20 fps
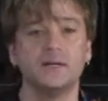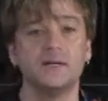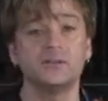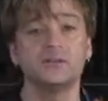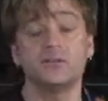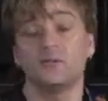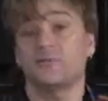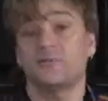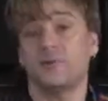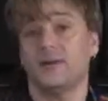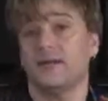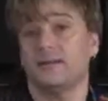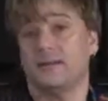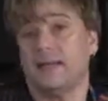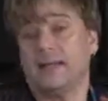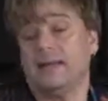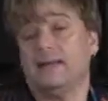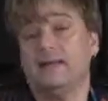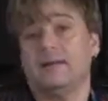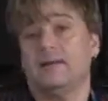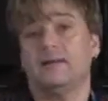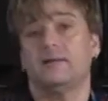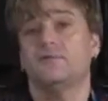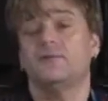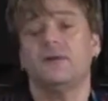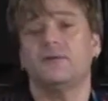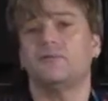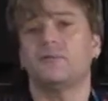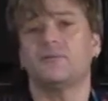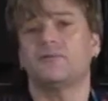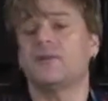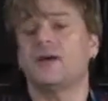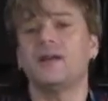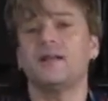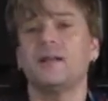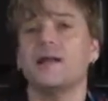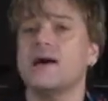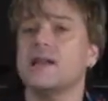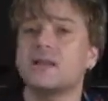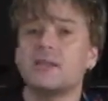So, friend, even if you've done
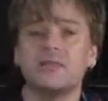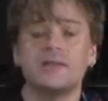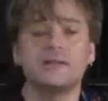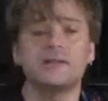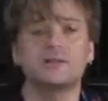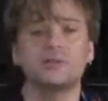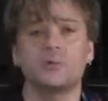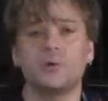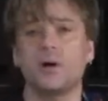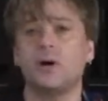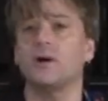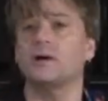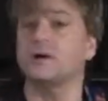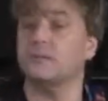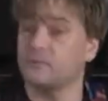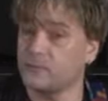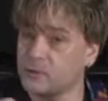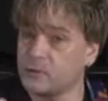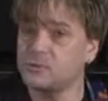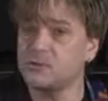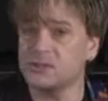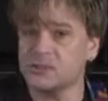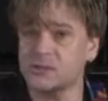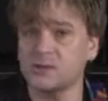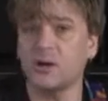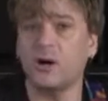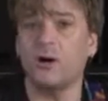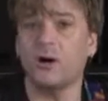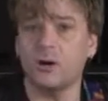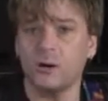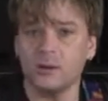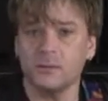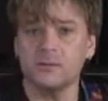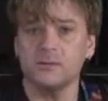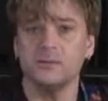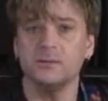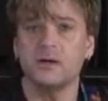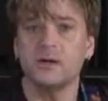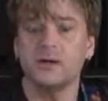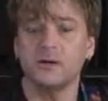a lot of things wrong, if you just
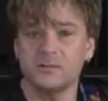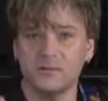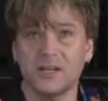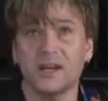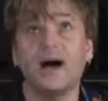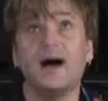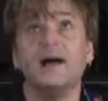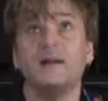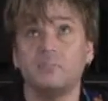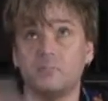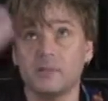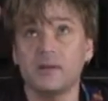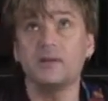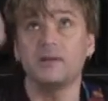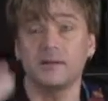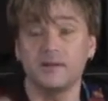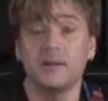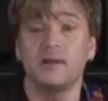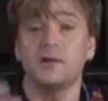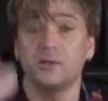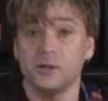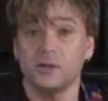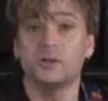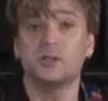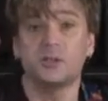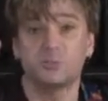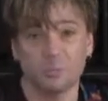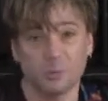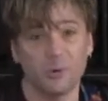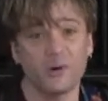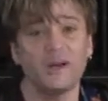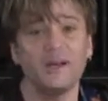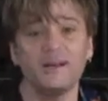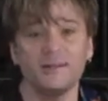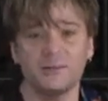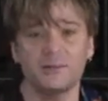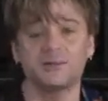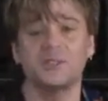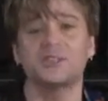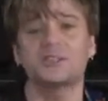called on God, meaning you just
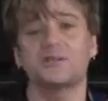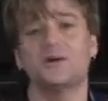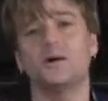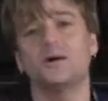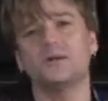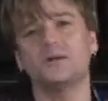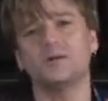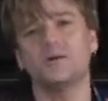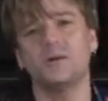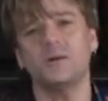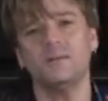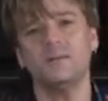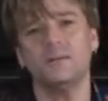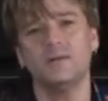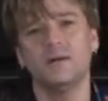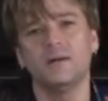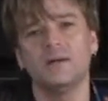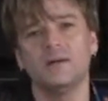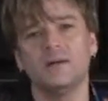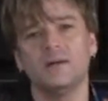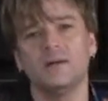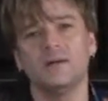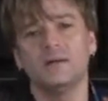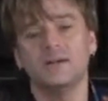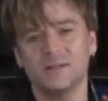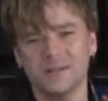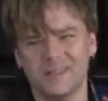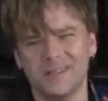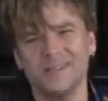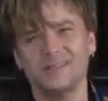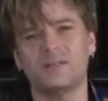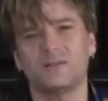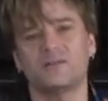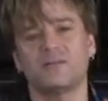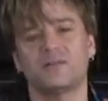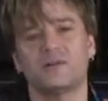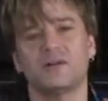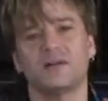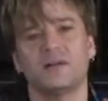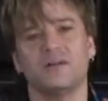prayed, you just talked to Him, your sins are
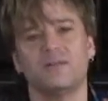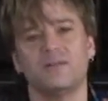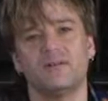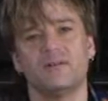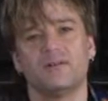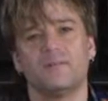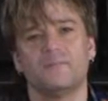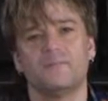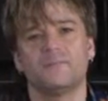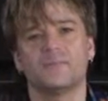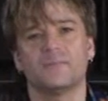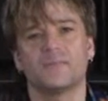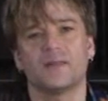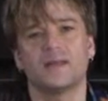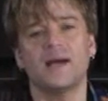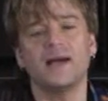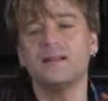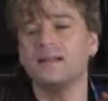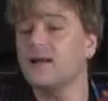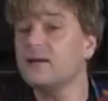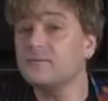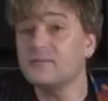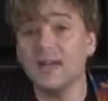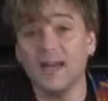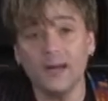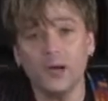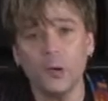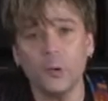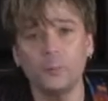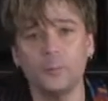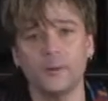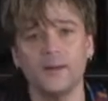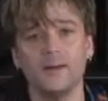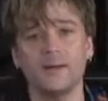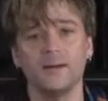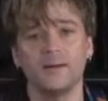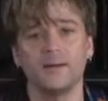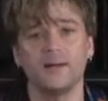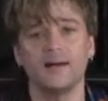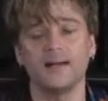forgiven. I'd love to help
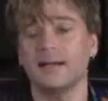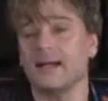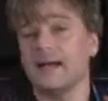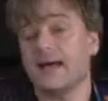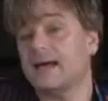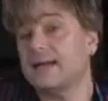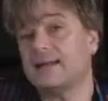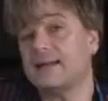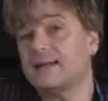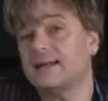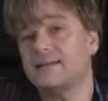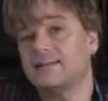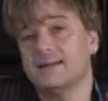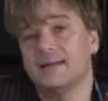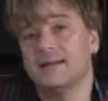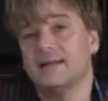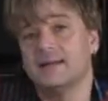you. And, I, and I'd,